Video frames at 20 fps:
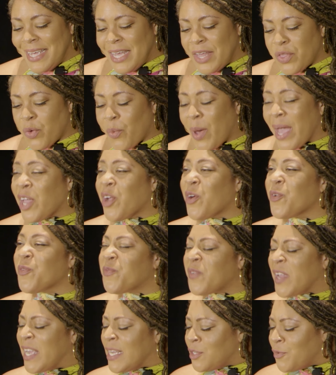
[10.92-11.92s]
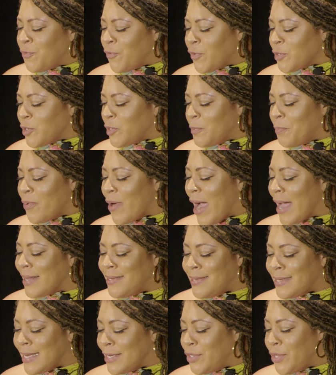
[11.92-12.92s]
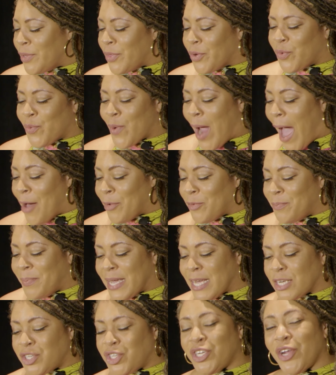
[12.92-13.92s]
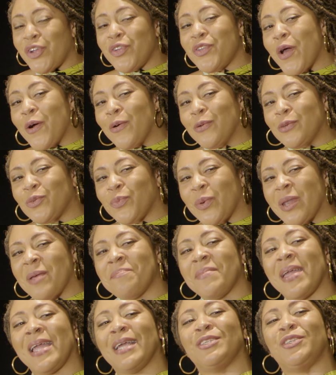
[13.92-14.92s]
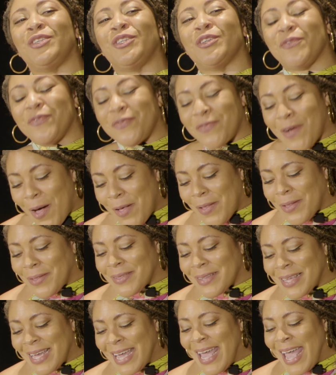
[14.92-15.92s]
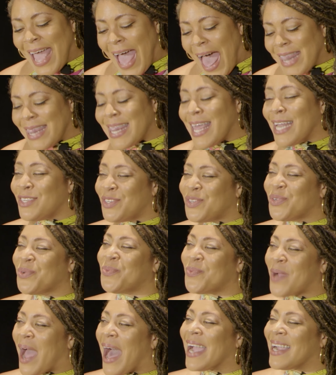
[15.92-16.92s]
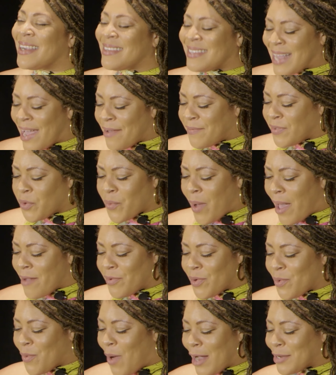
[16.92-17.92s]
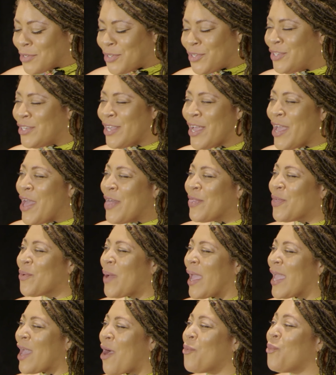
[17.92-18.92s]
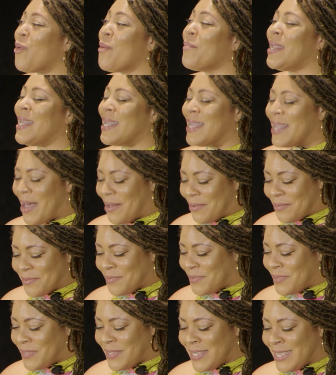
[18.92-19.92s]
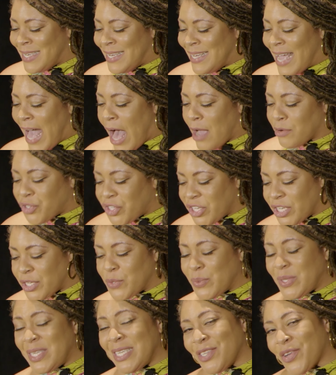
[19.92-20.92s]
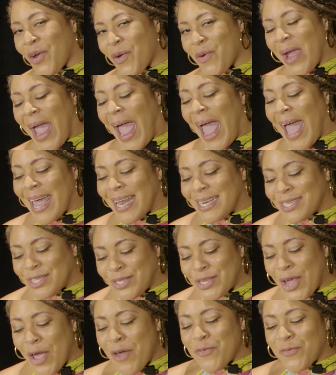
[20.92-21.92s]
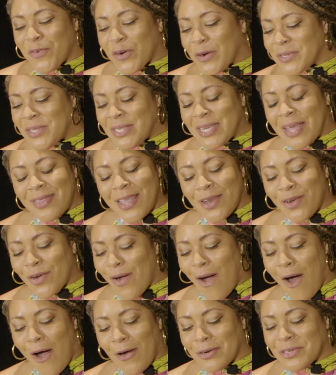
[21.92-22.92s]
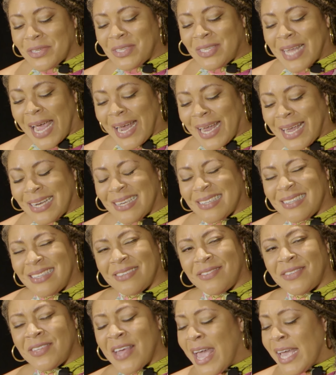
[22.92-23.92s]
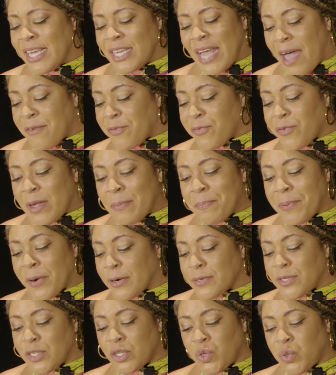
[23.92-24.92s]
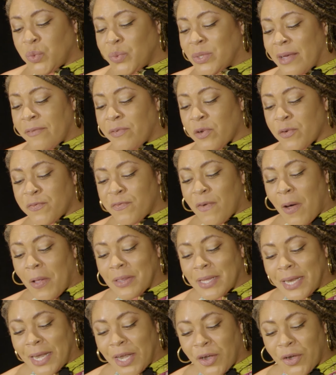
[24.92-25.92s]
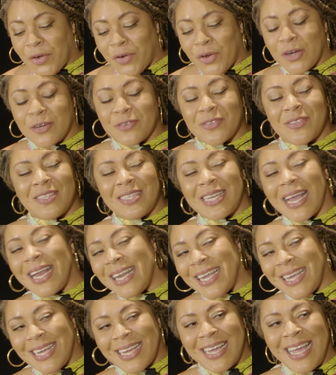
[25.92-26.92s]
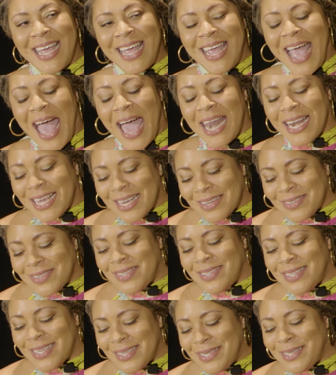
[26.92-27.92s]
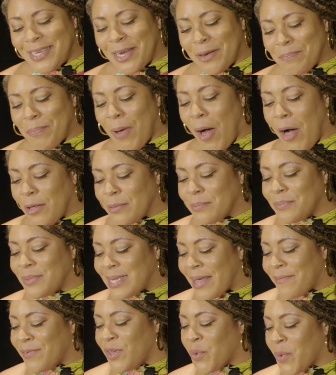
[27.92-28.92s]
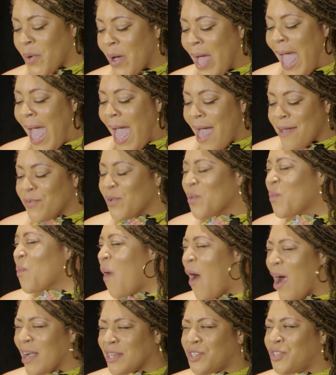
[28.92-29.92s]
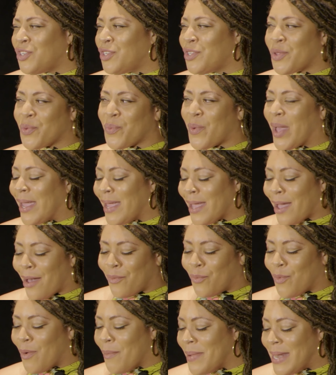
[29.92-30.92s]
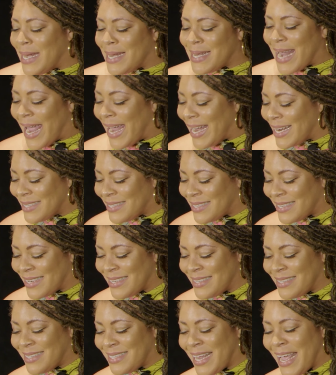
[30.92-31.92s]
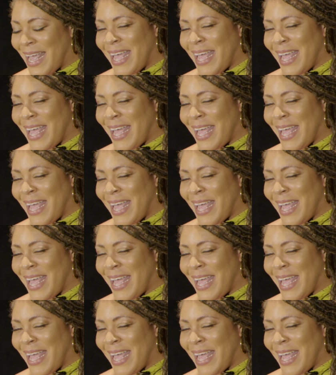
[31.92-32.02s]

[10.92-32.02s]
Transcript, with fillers: The way her feet first press into the ground because she knows what it means to fall and then to rise. Have you ever watched the way a woman loves? How she uses her hands first and then her heart second, as if every person who's ever fallen in her steady and consistent palms. Have you ever watched the way a woman dances?